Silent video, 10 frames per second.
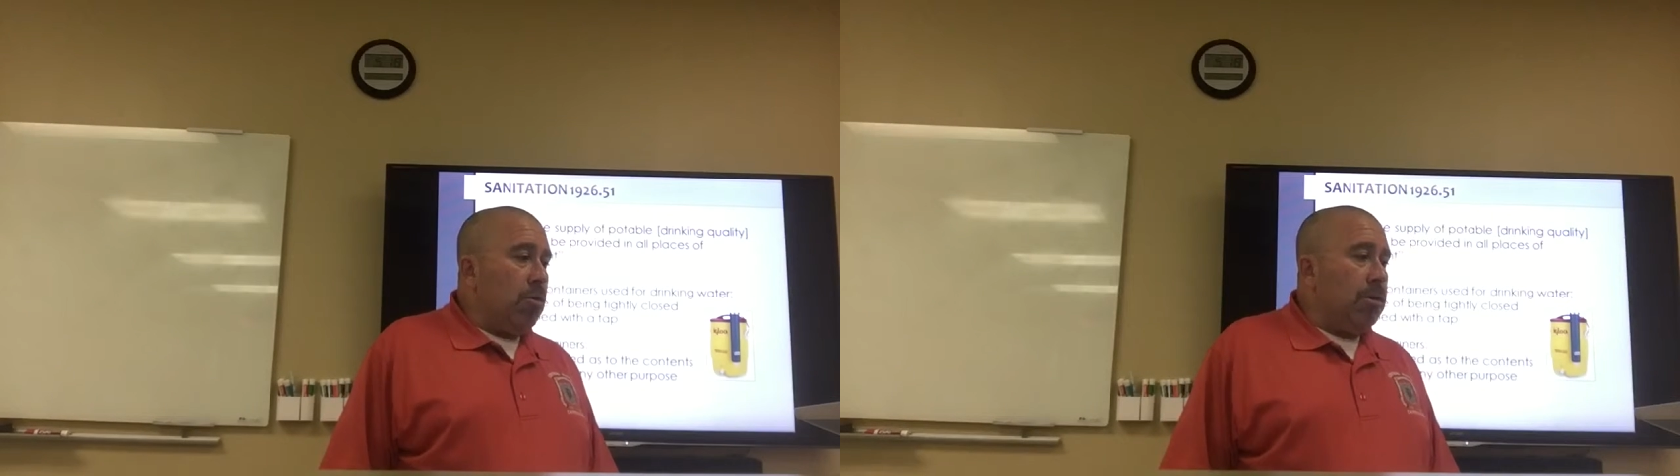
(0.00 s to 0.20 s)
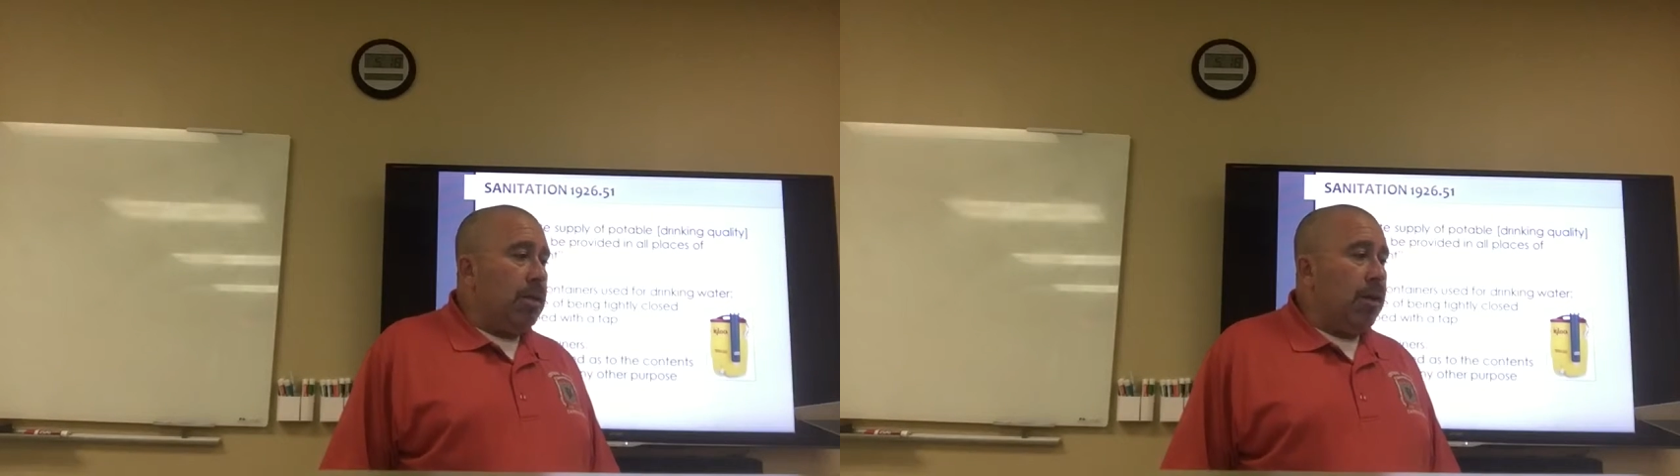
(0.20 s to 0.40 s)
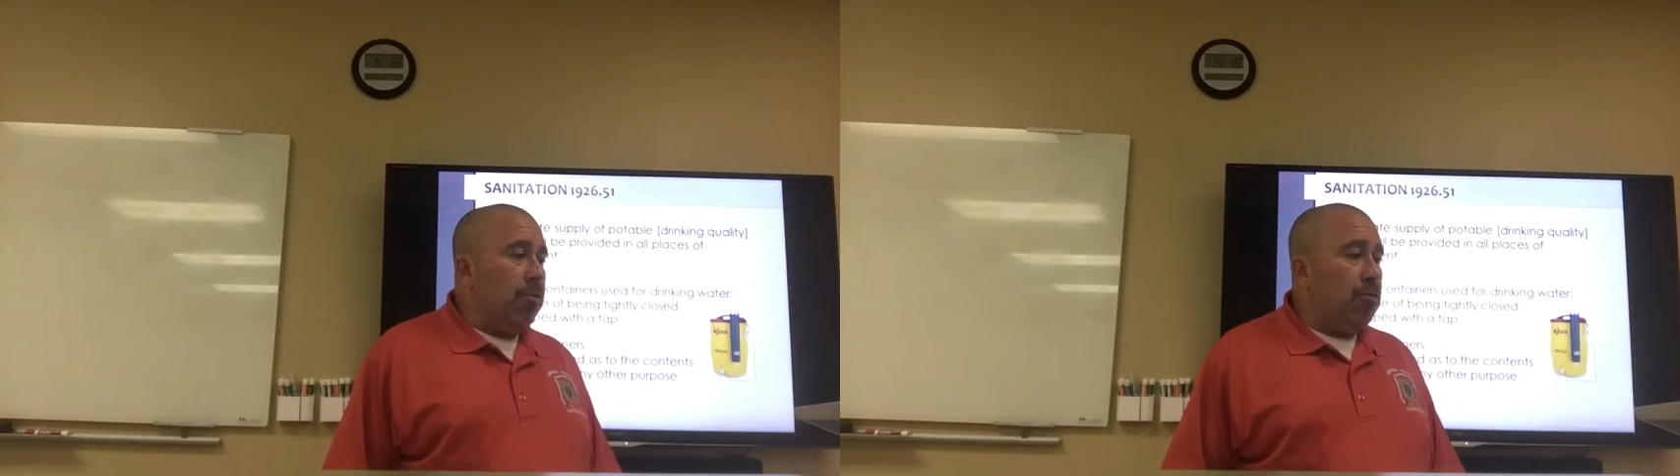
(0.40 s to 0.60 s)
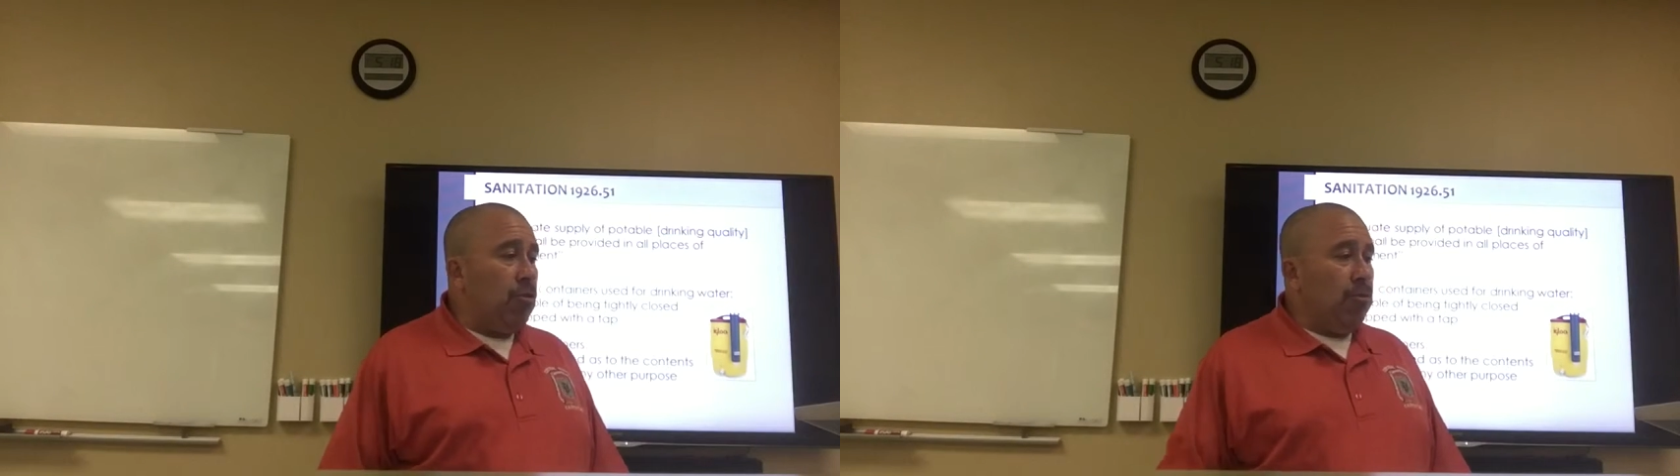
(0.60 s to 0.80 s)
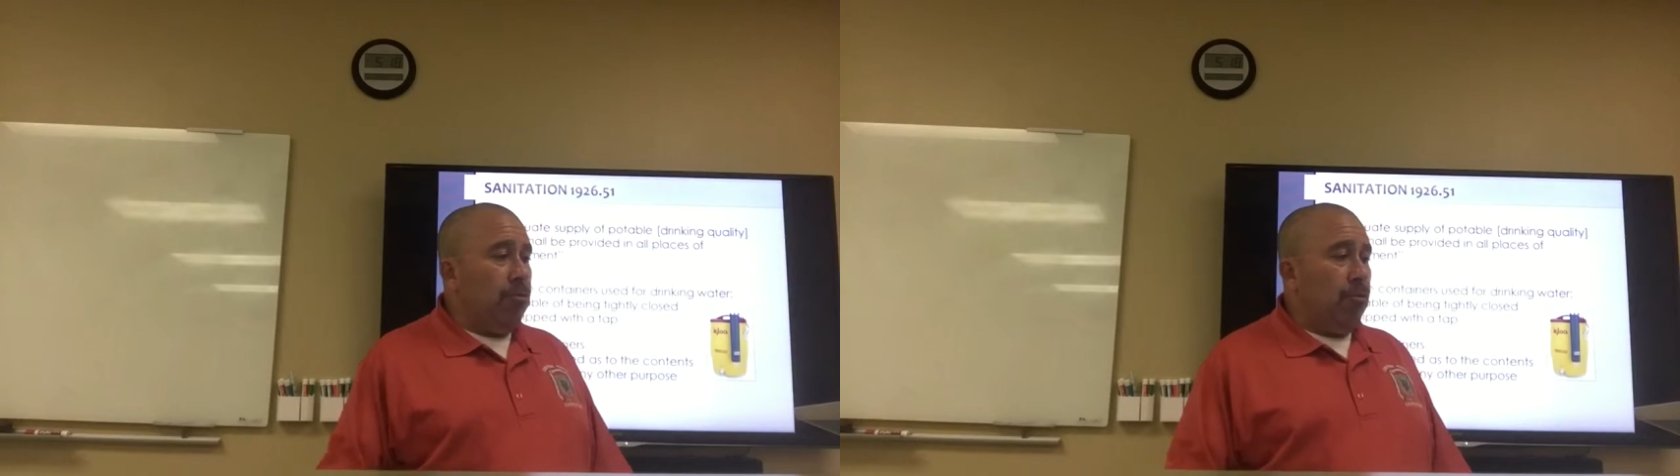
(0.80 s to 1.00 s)
containers
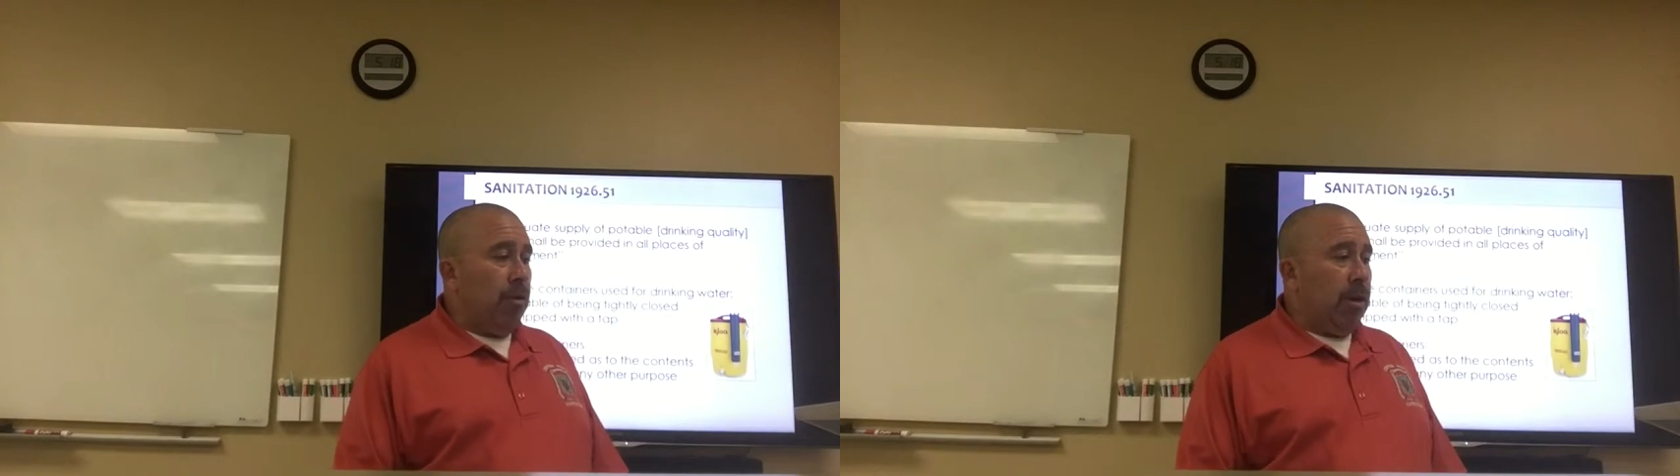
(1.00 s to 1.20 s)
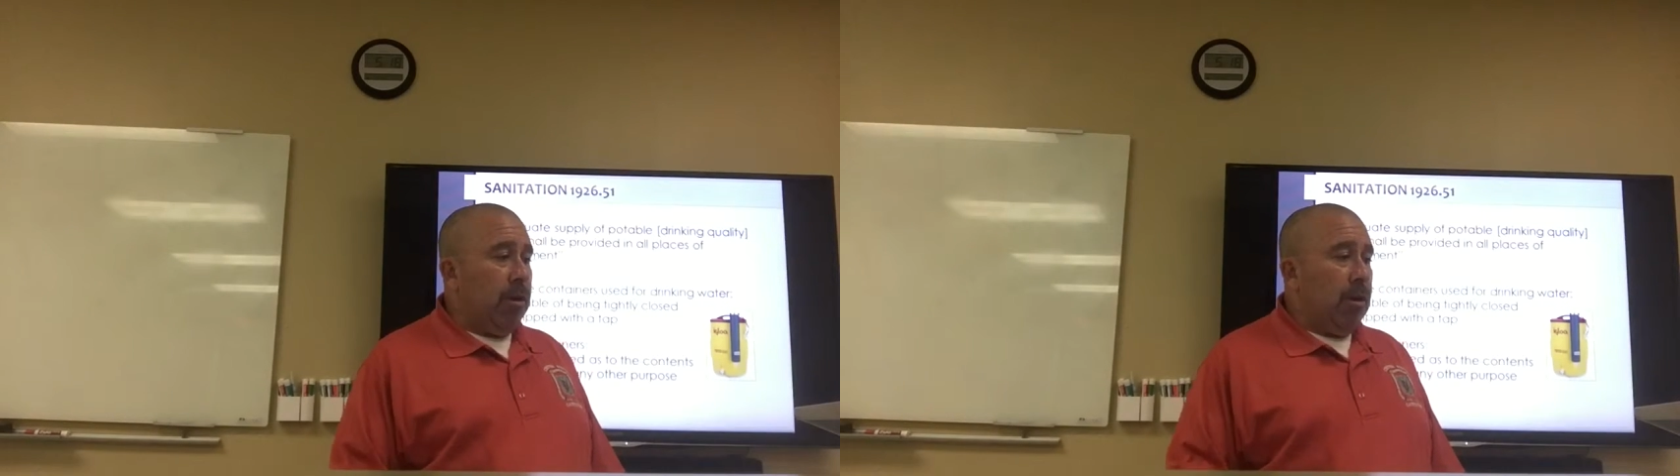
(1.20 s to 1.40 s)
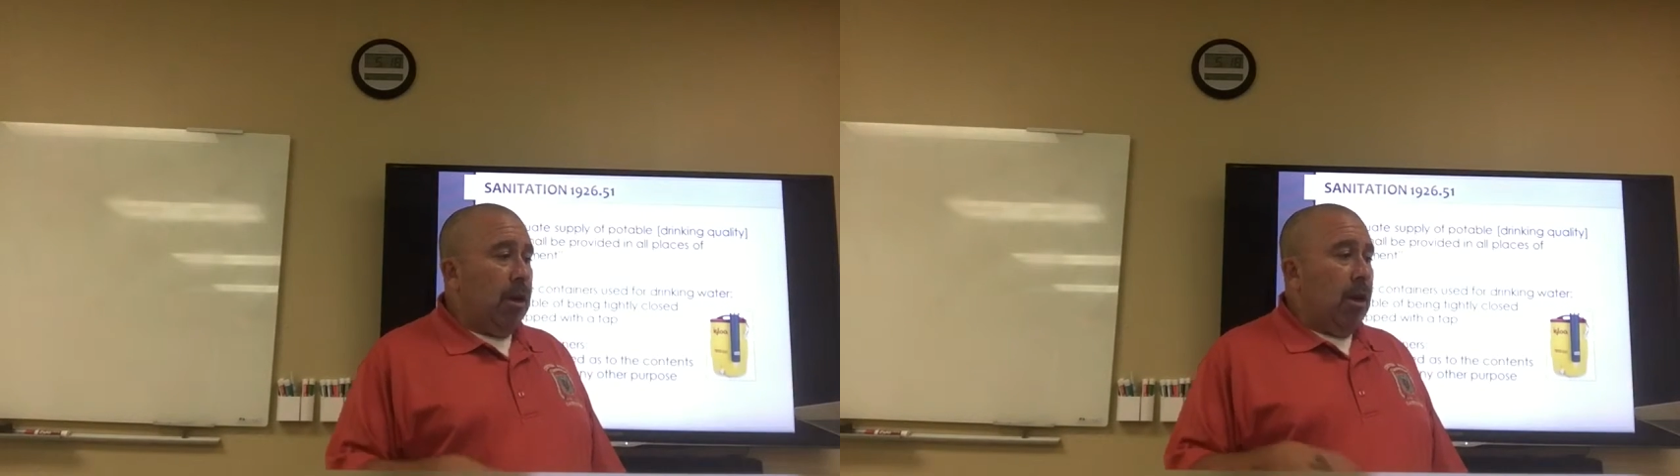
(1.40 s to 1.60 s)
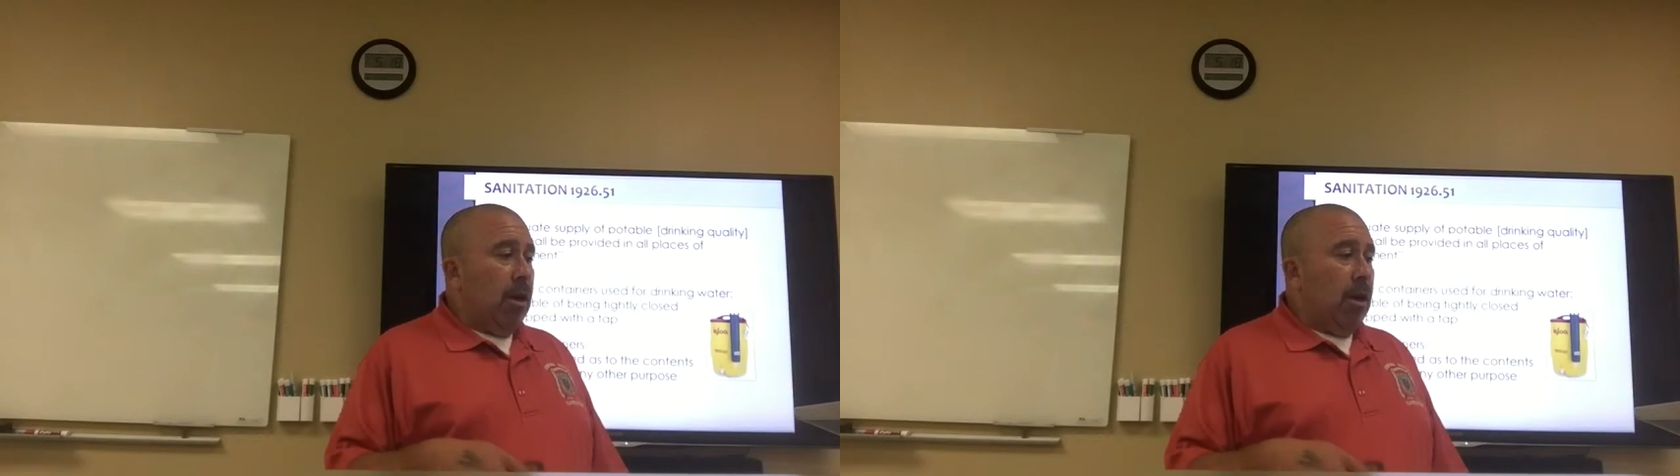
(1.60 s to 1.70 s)
used for drinking